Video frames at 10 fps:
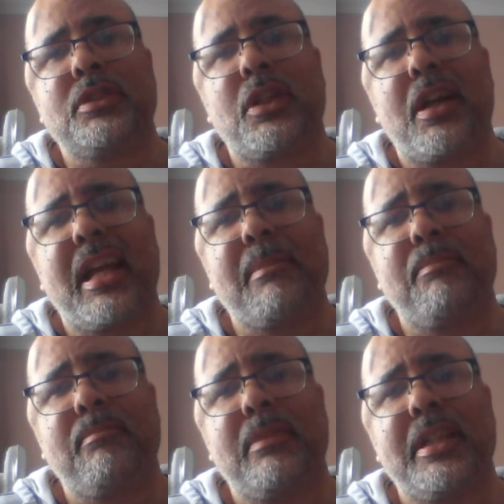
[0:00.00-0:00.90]
So I
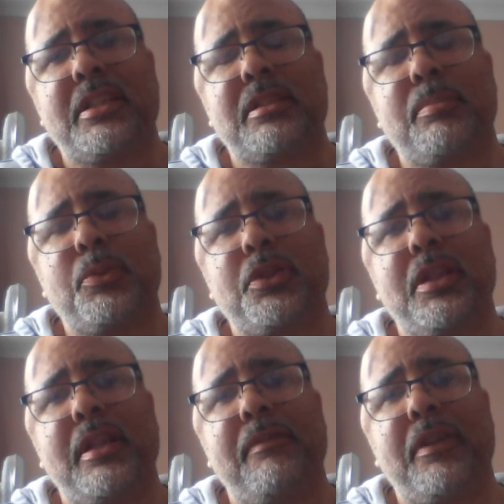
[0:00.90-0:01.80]
am in
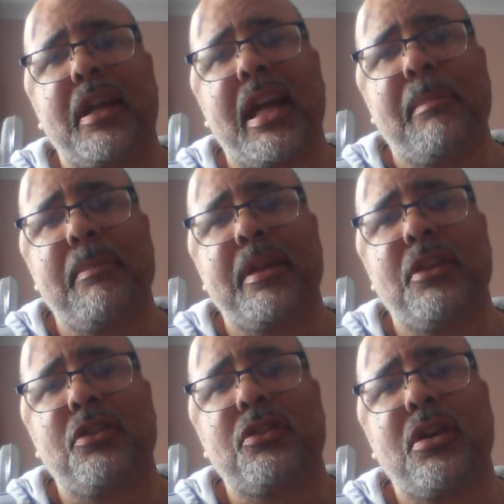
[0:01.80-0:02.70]
supportive living, I am
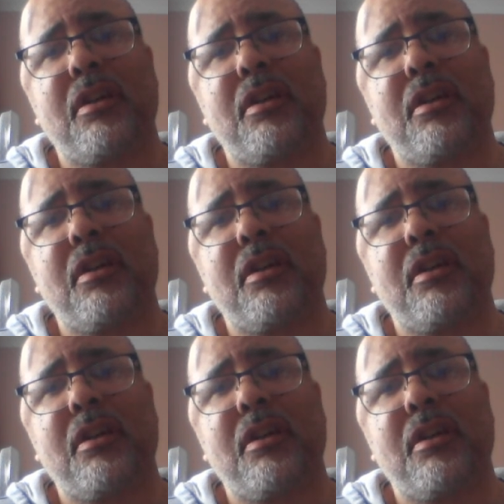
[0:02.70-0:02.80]
being looked